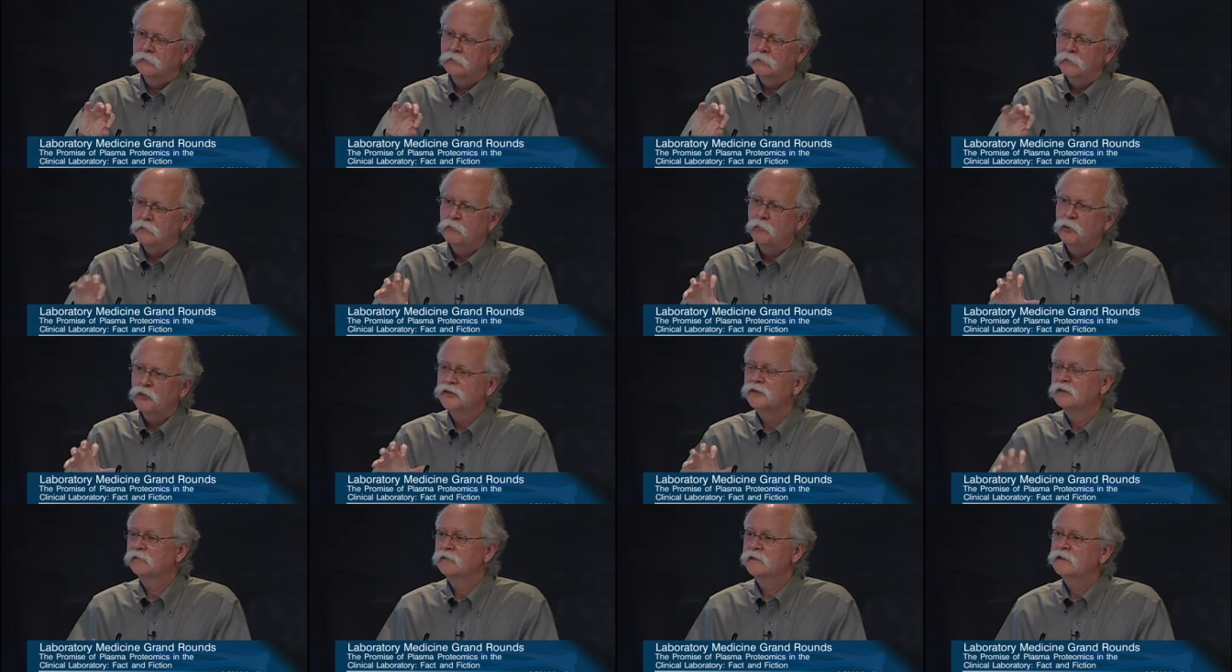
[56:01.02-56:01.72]
more
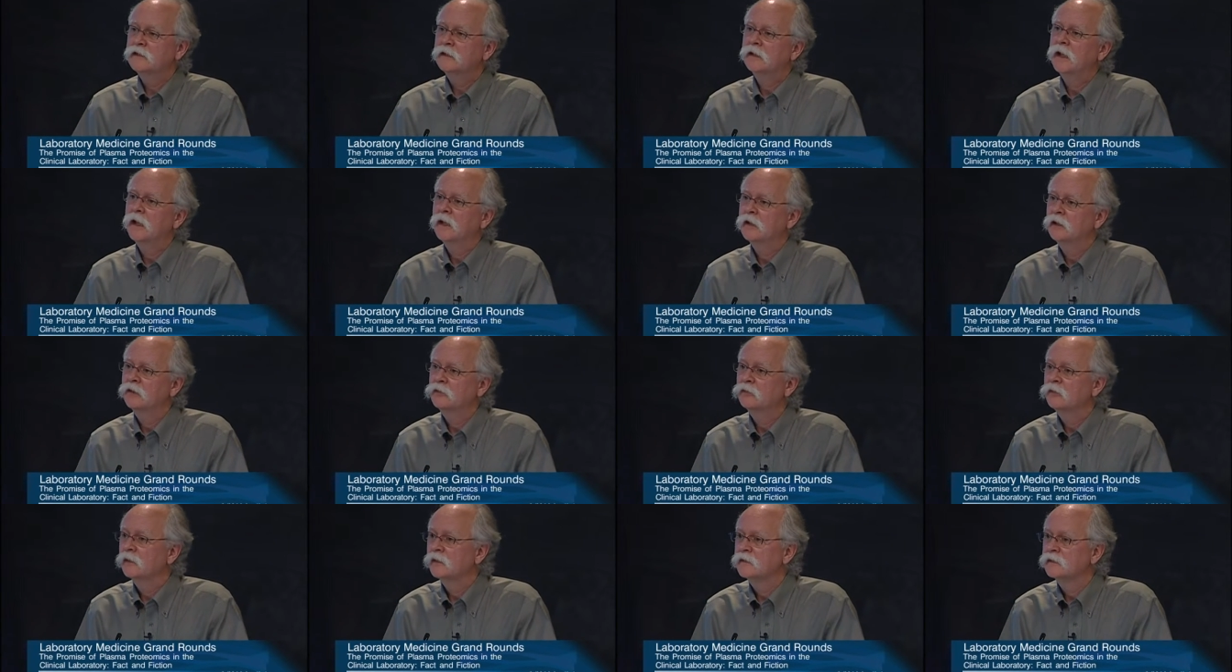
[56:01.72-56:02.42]
sophisticated
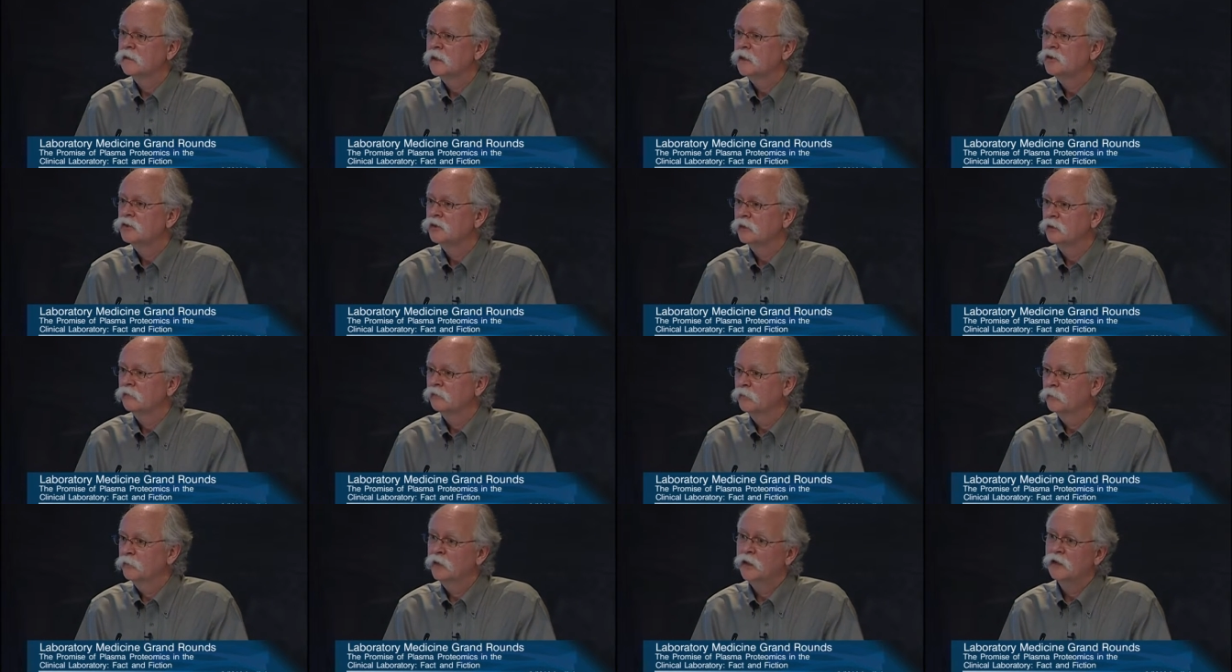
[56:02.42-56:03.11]
utilization
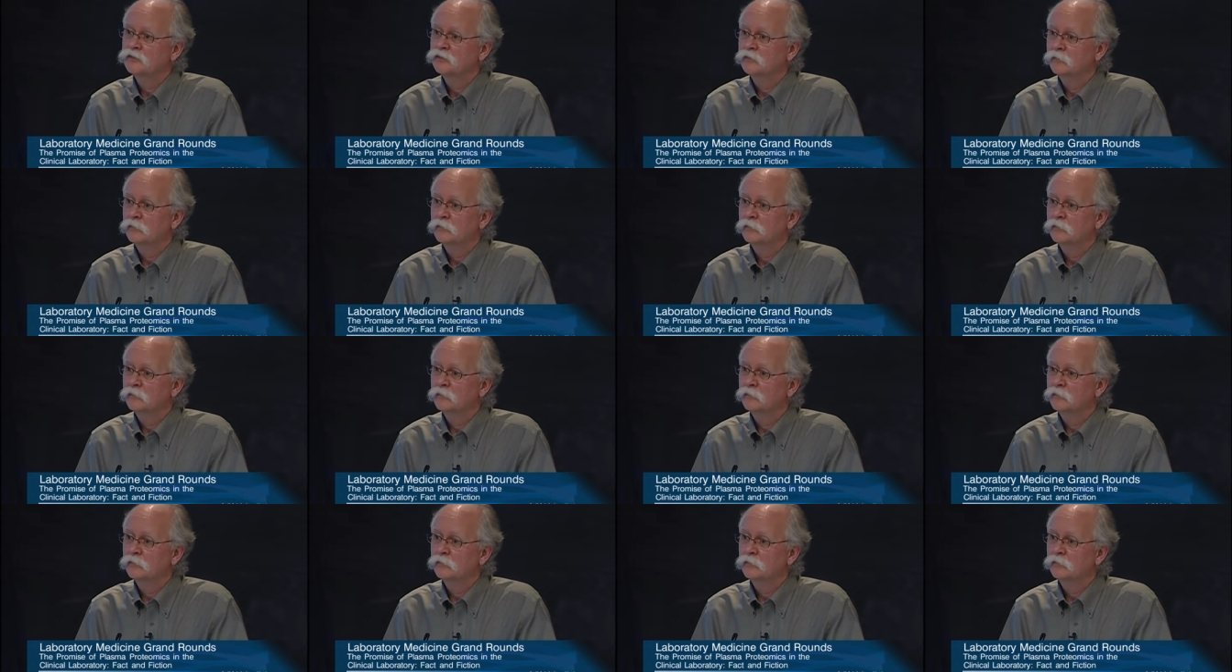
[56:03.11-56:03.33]
of the potential